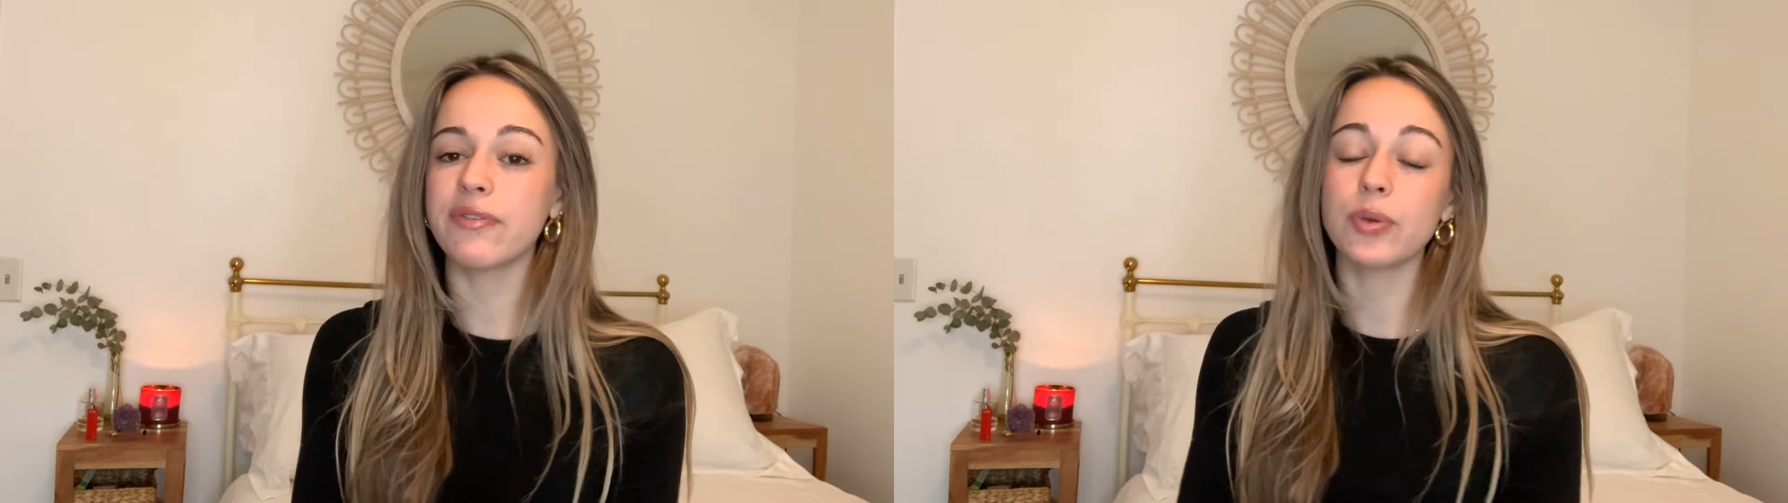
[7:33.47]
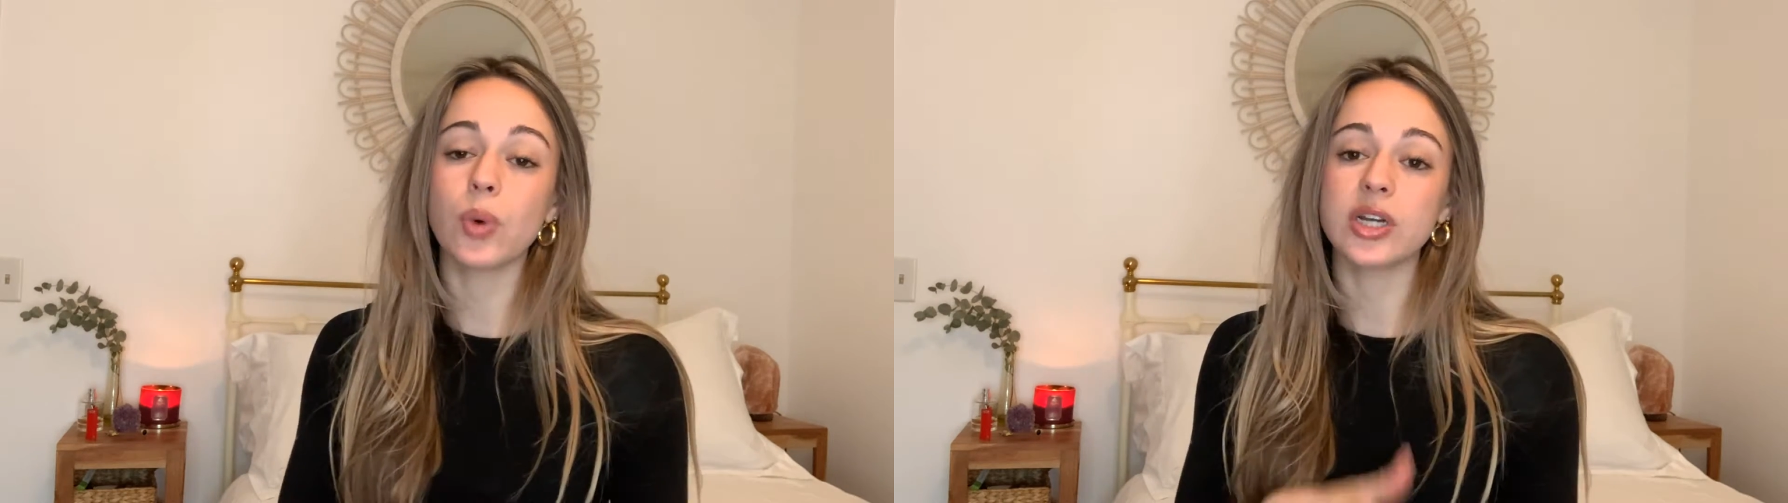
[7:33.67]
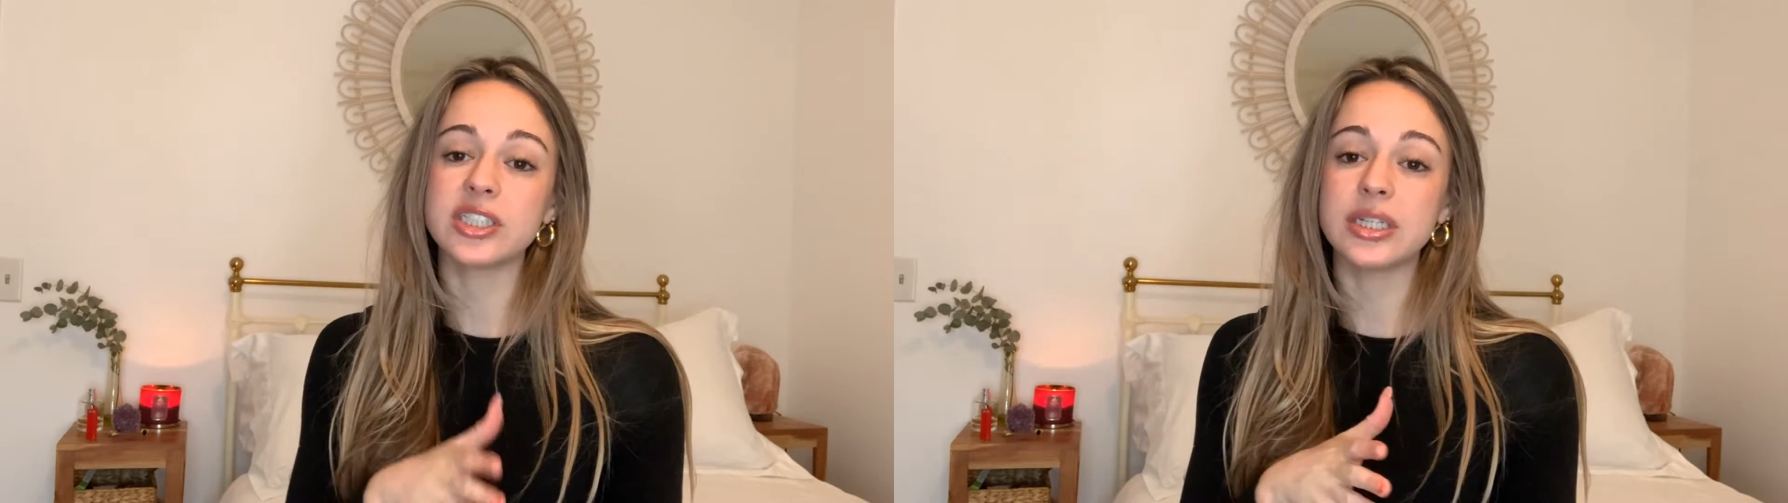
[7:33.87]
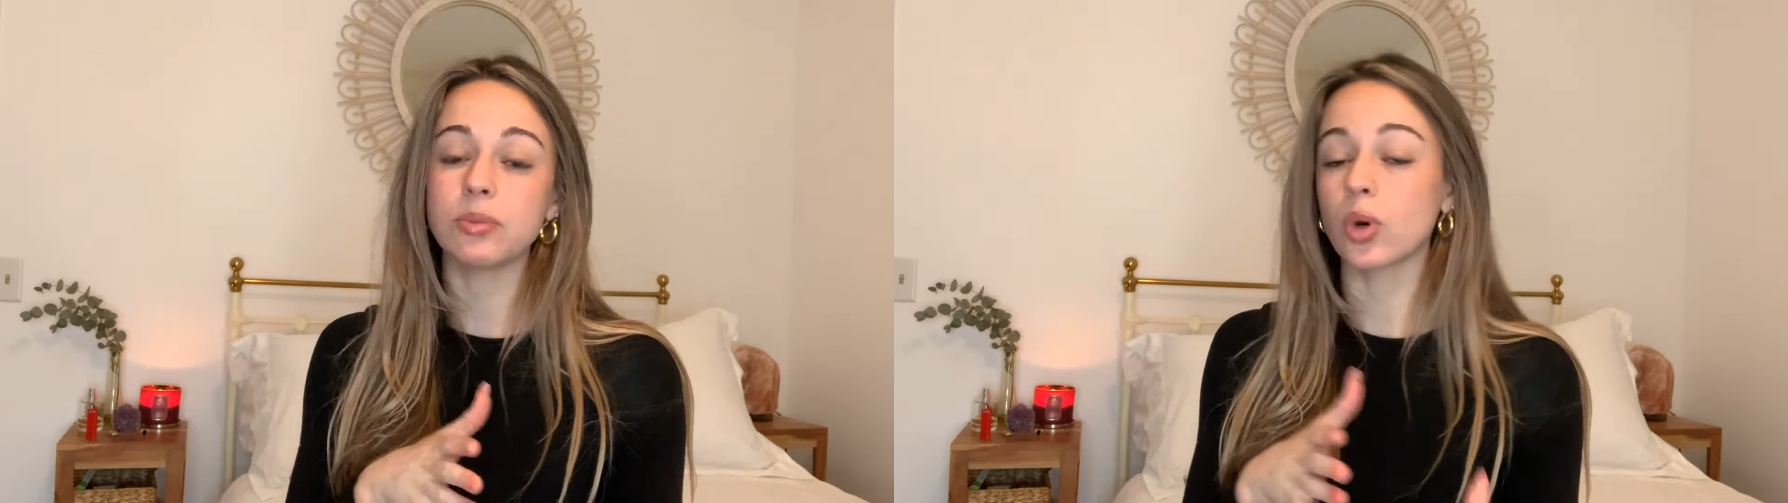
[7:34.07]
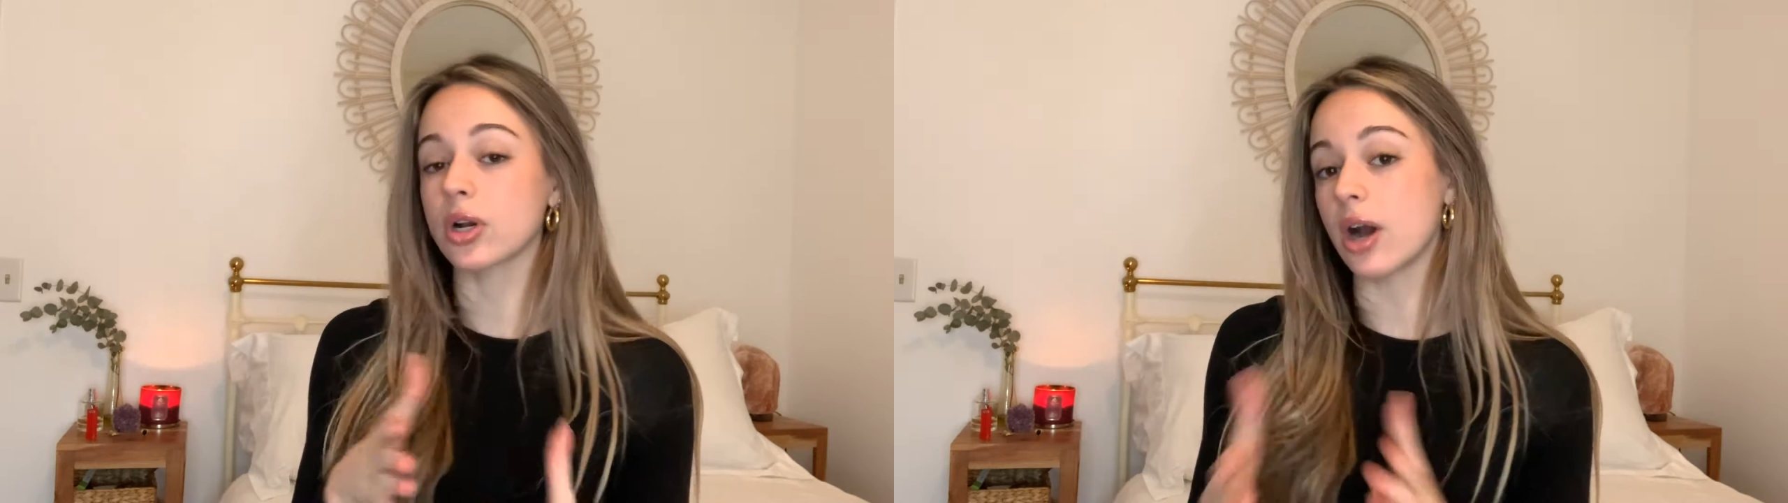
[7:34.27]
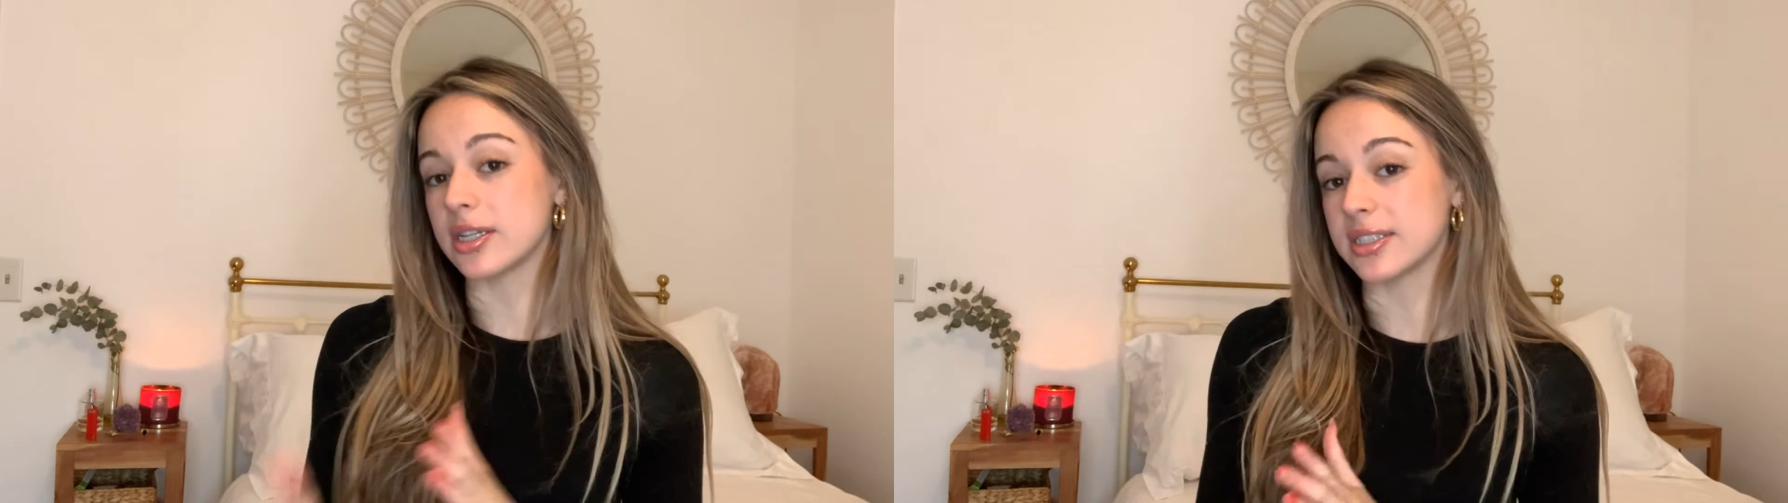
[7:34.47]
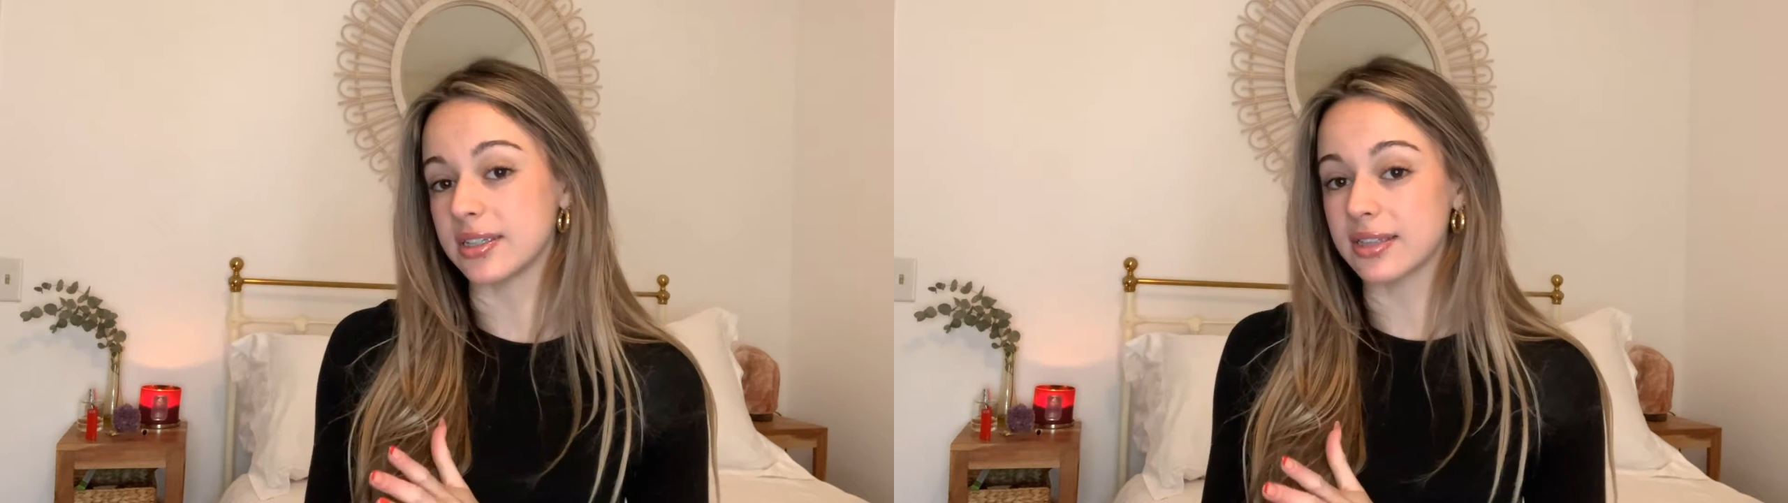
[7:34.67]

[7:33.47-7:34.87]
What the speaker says: you want to see more content